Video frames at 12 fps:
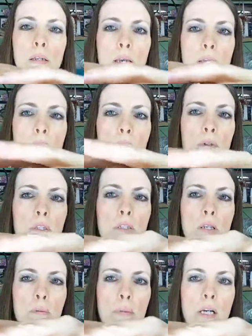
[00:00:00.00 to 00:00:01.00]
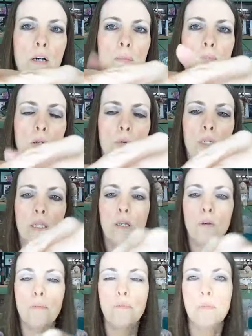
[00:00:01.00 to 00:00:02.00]
yeah, you can't really see them here, but they're really
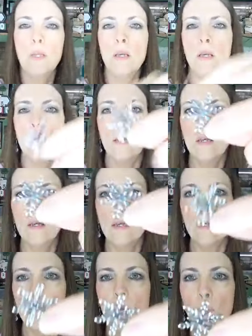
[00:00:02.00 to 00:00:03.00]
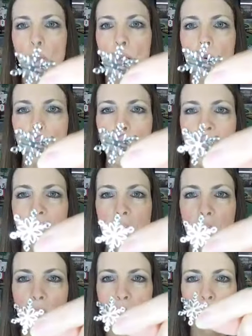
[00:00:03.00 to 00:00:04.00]
cute. When we
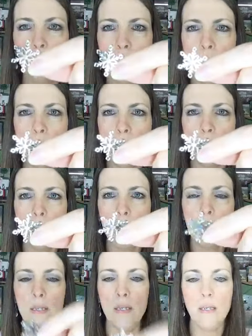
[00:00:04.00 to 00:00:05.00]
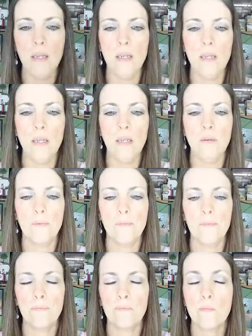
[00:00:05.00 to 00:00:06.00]
do the
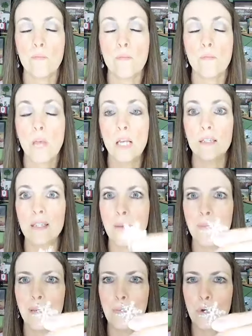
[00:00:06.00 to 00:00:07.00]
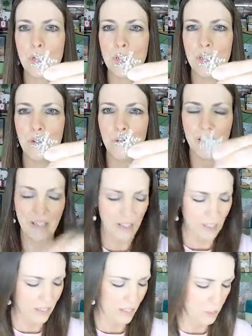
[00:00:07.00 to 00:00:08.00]
stamping portion, you'll get to
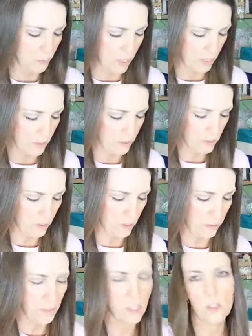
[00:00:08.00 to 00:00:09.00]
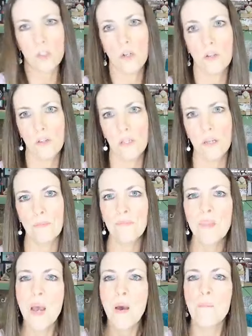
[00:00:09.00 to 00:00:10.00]
see these better. So let me just show you them.
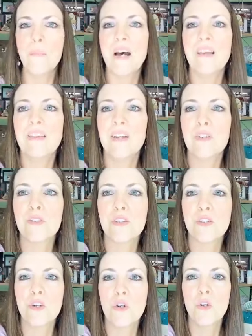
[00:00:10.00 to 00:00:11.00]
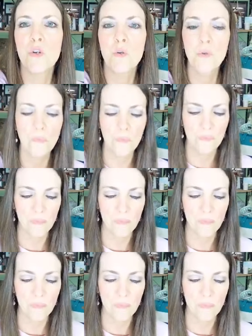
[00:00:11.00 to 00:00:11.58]
But there's 2